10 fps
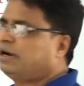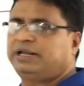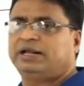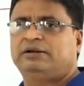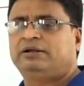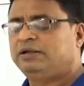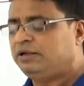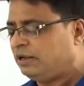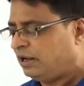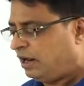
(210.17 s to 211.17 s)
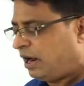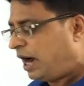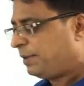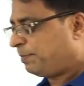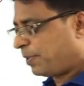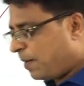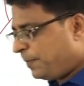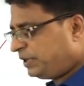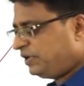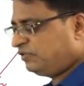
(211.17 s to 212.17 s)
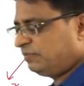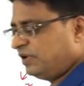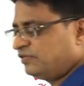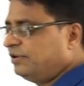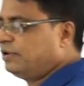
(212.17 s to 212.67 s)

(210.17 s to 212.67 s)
and N. And properties based